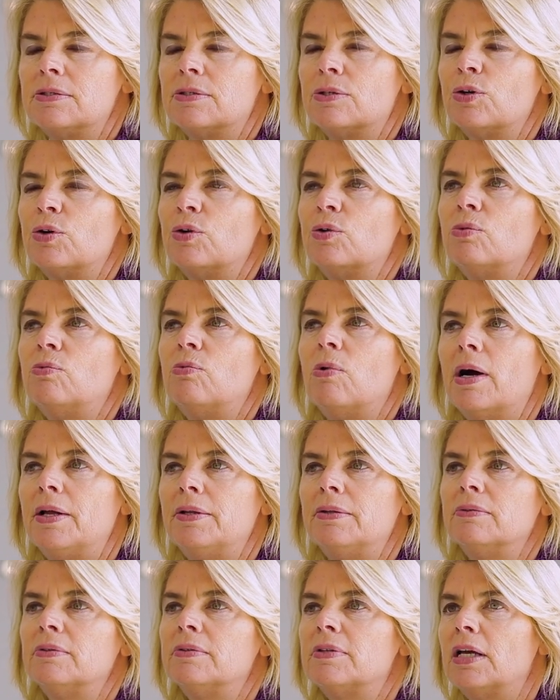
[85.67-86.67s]
So
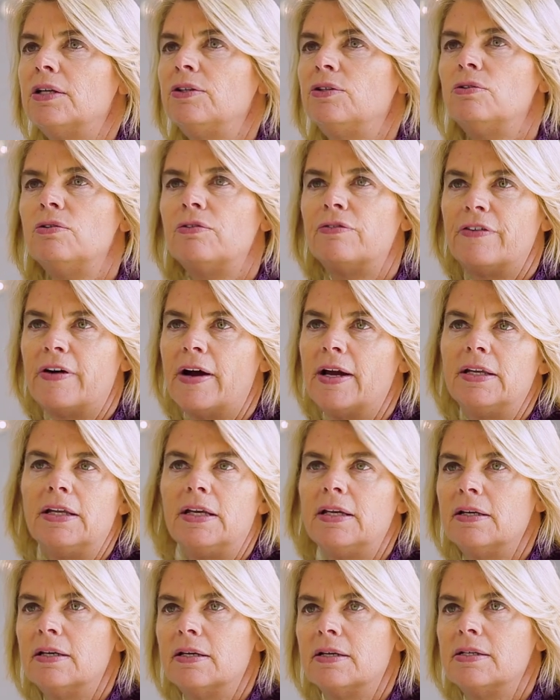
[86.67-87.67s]
one that you'll
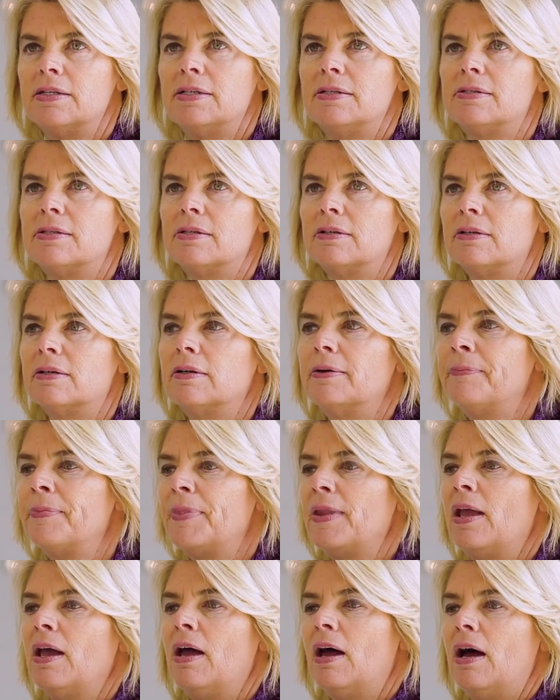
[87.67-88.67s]
find here is a
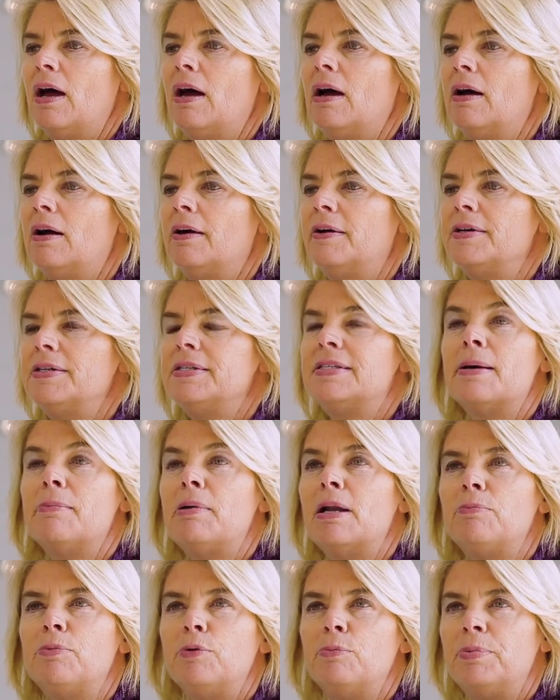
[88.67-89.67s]
uh,
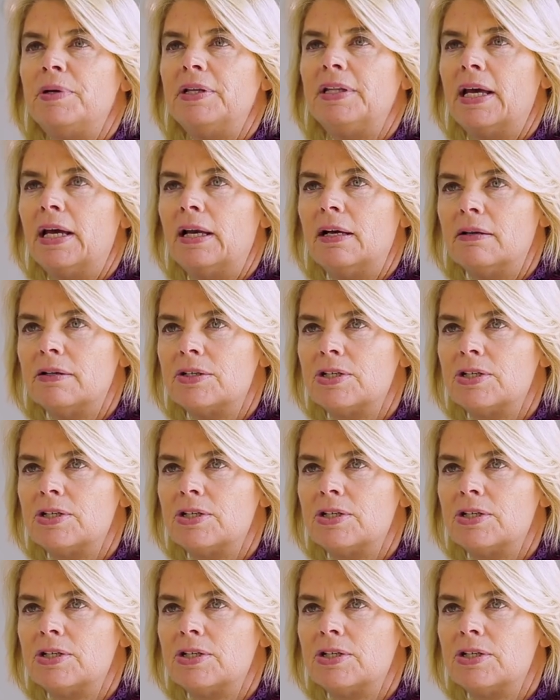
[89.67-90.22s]
Isabelle Poupinel.